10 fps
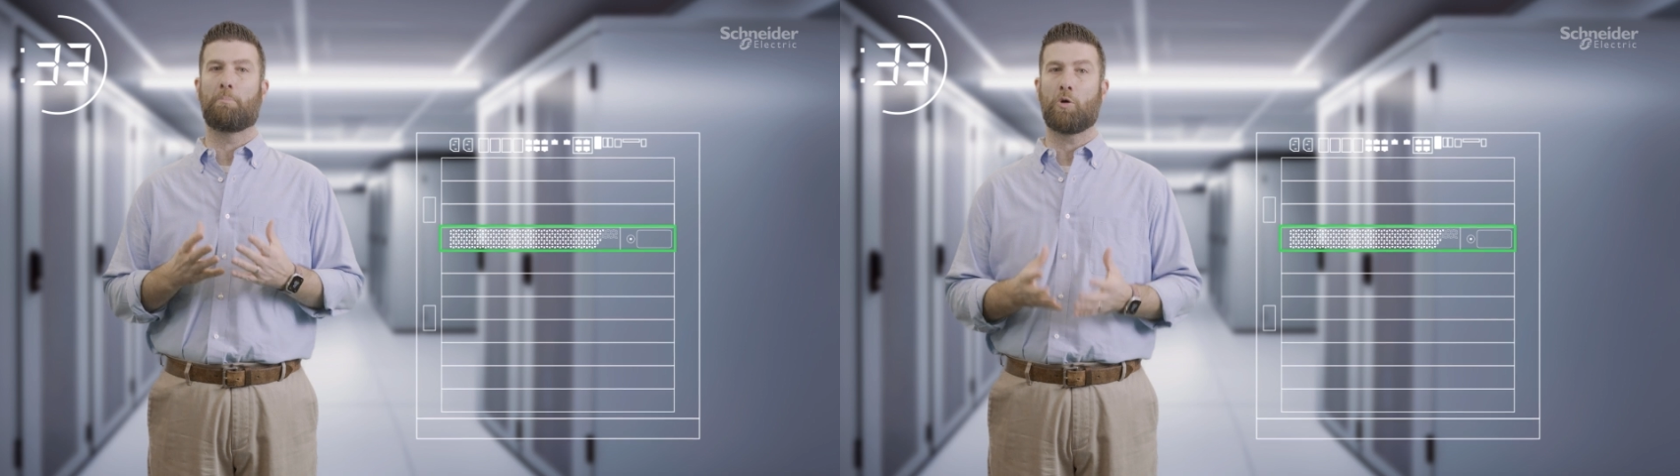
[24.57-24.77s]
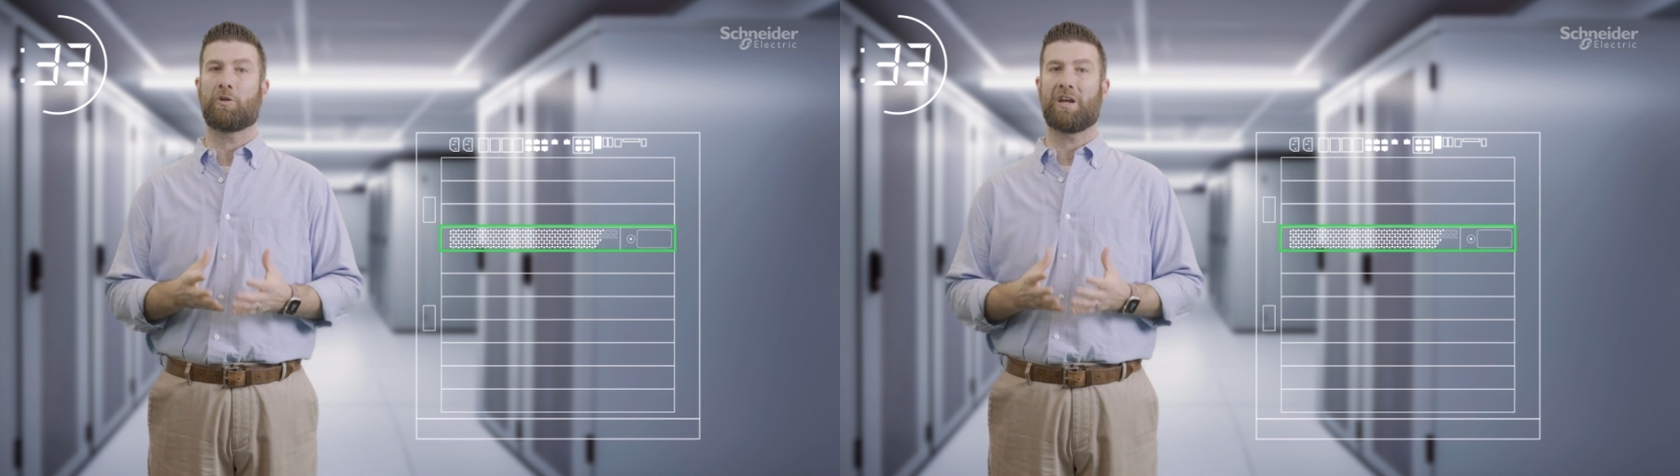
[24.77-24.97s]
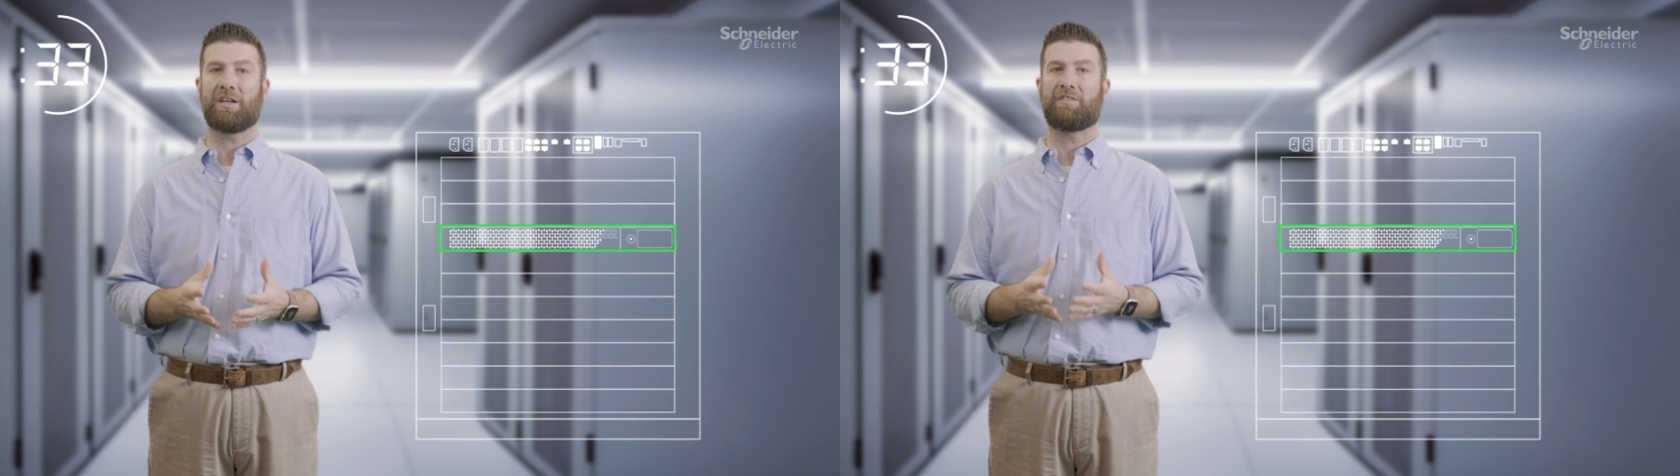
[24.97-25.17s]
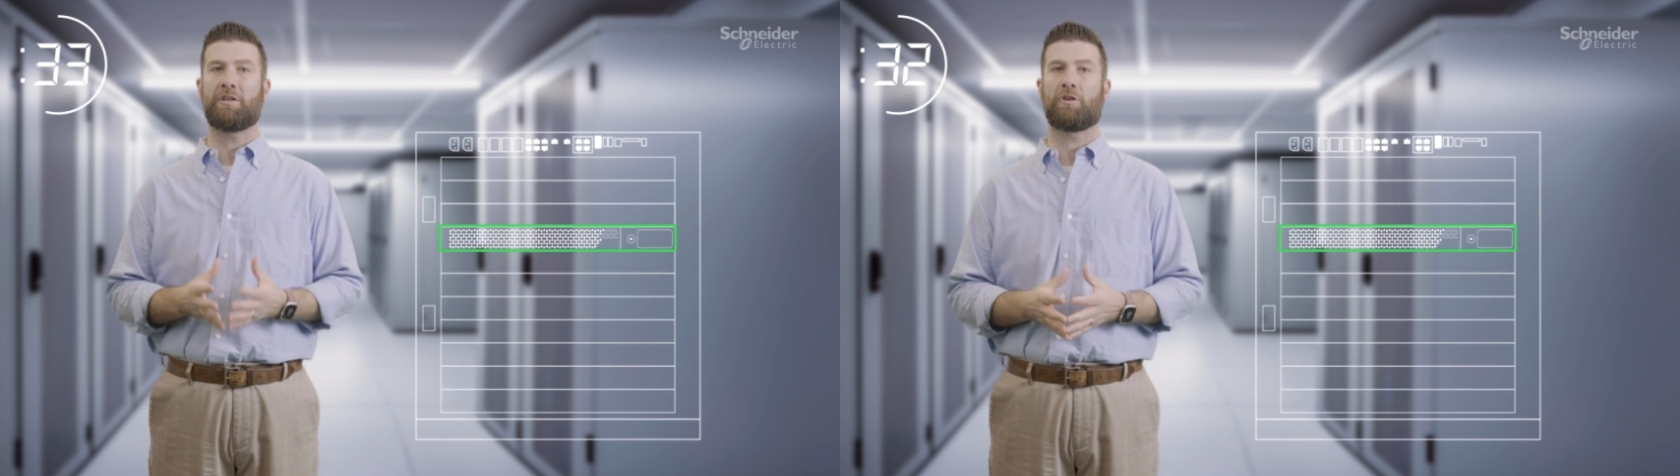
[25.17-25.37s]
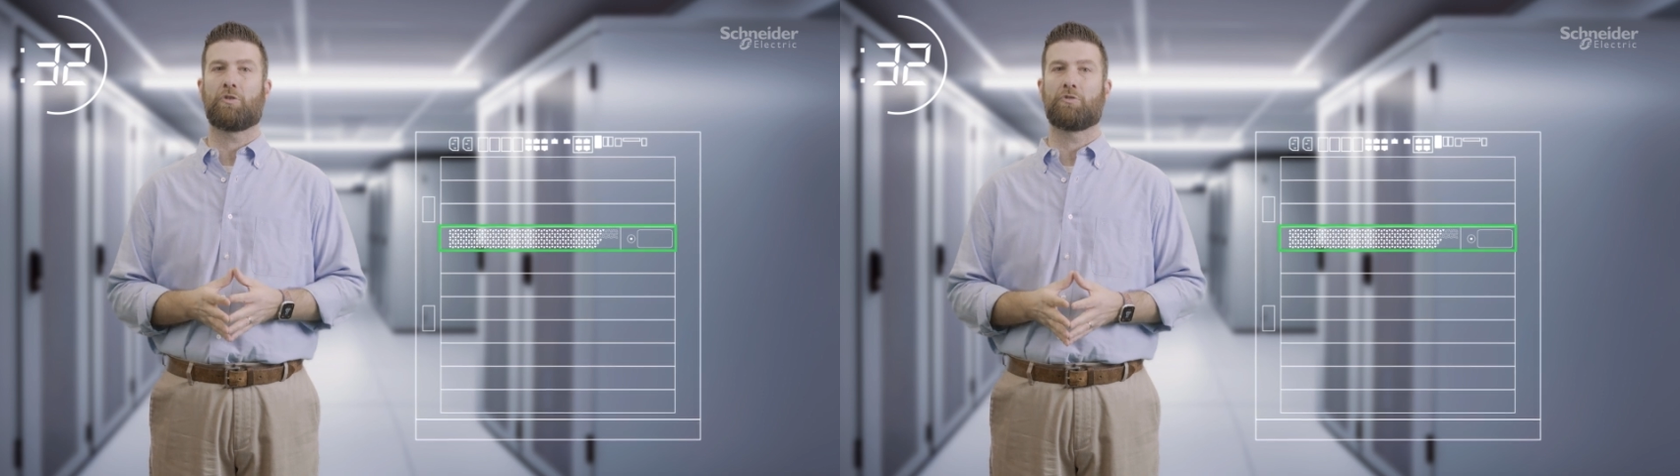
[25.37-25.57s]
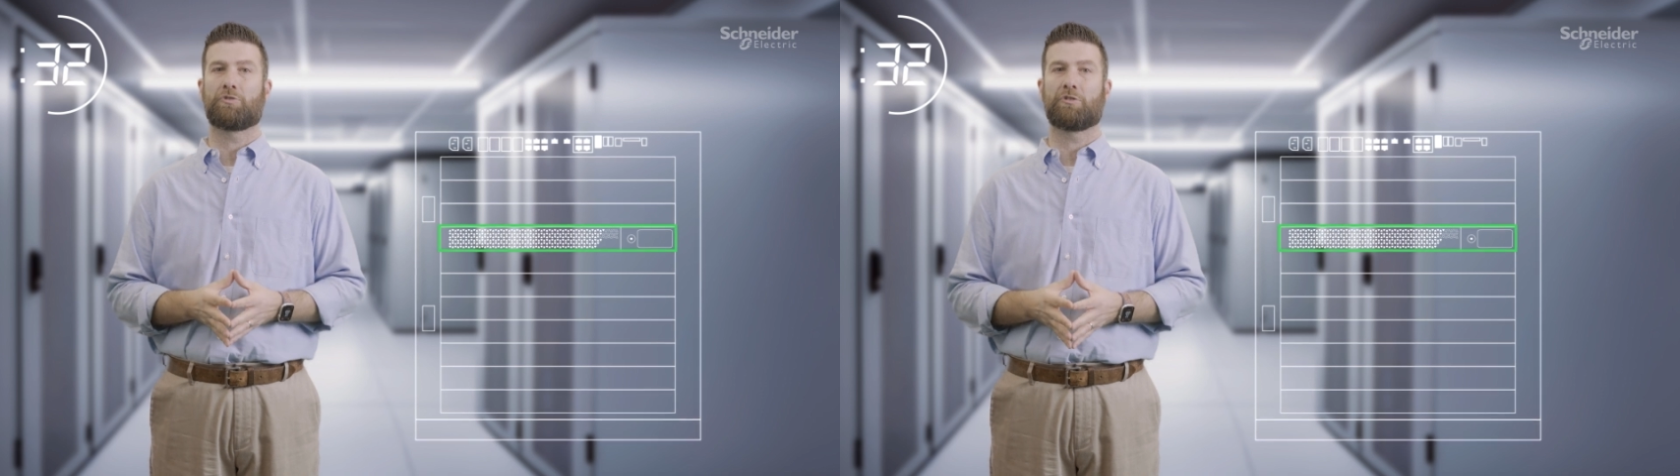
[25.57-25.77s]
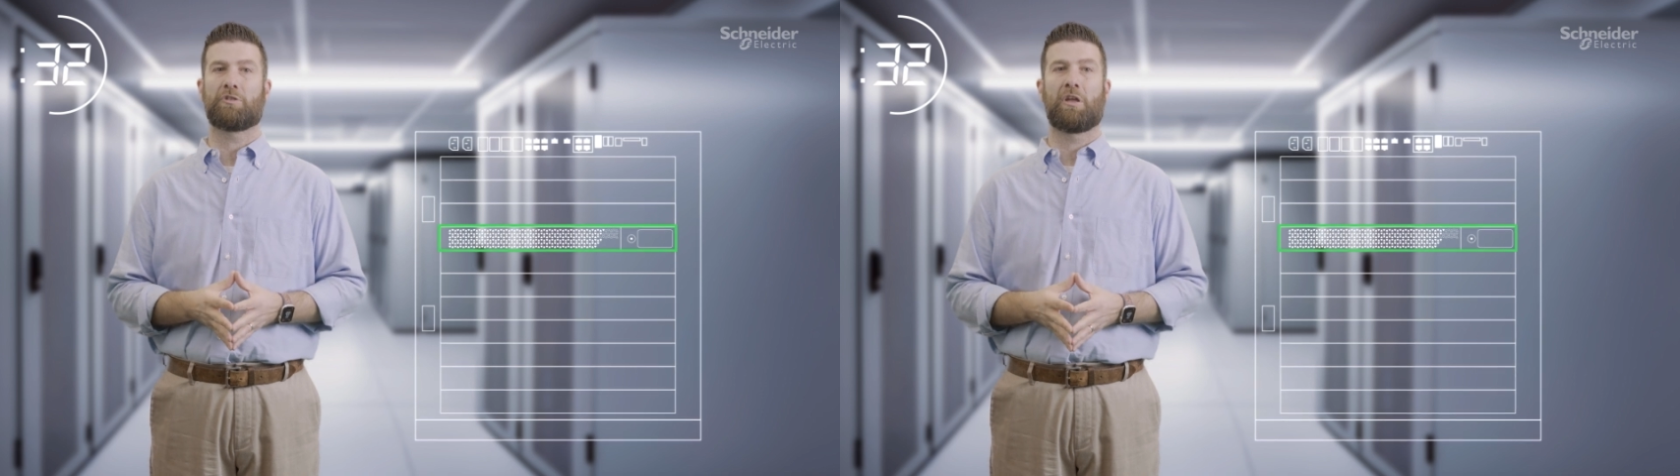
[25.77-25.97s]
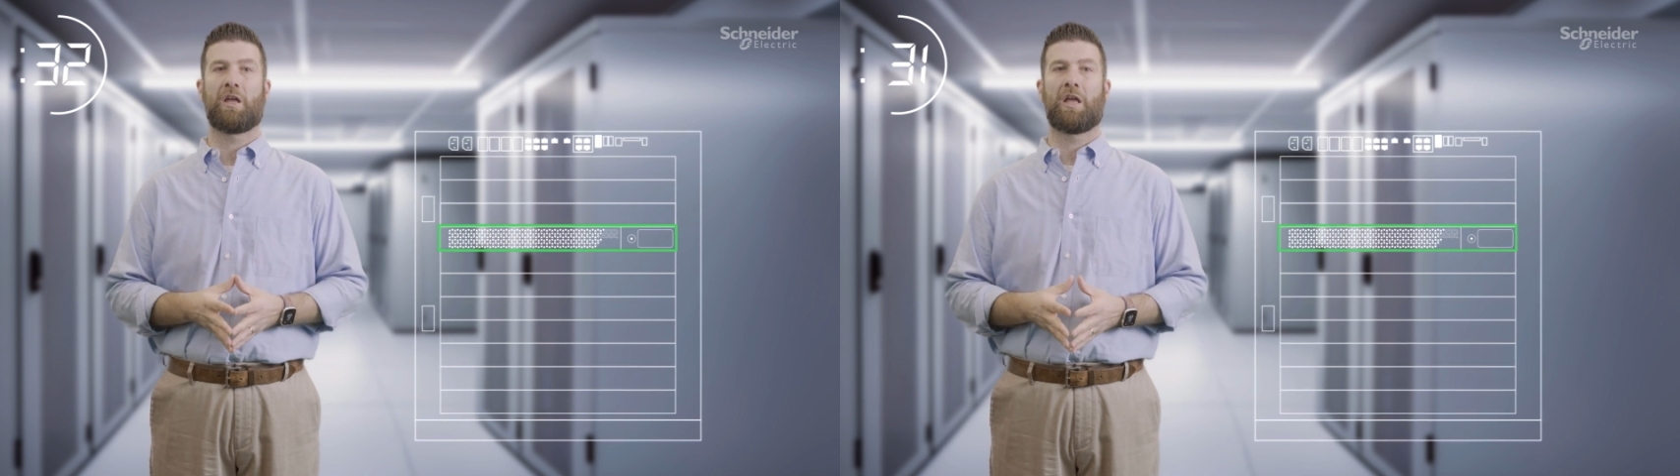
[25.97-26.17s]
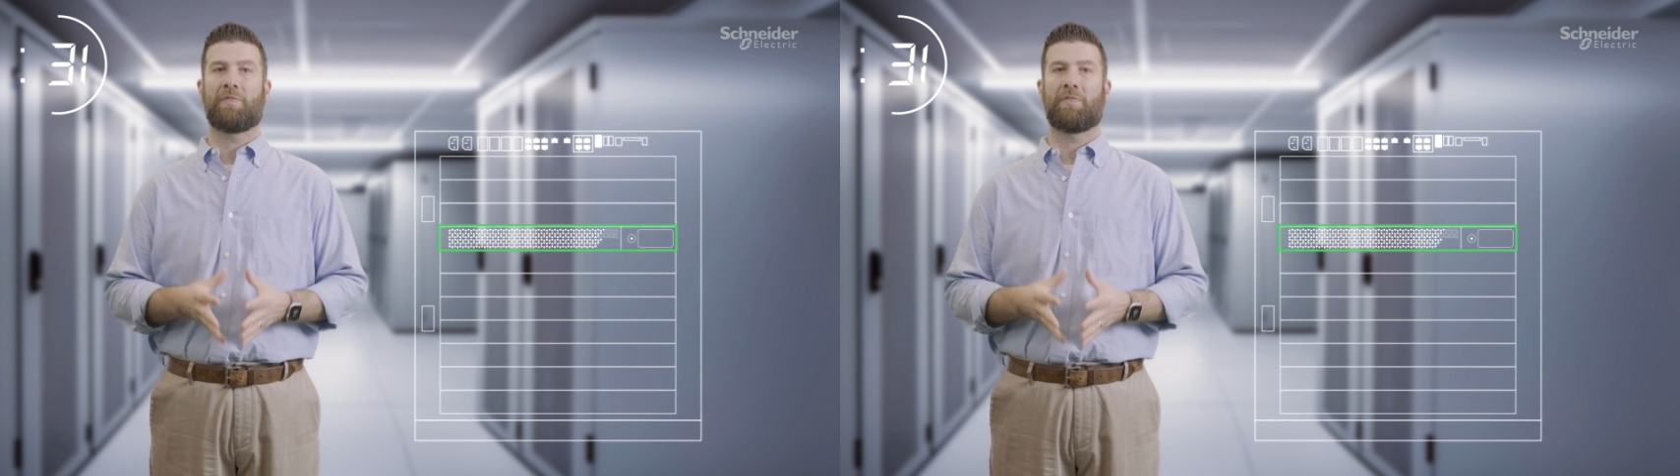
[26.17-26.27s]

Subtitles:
bulky IT enclosures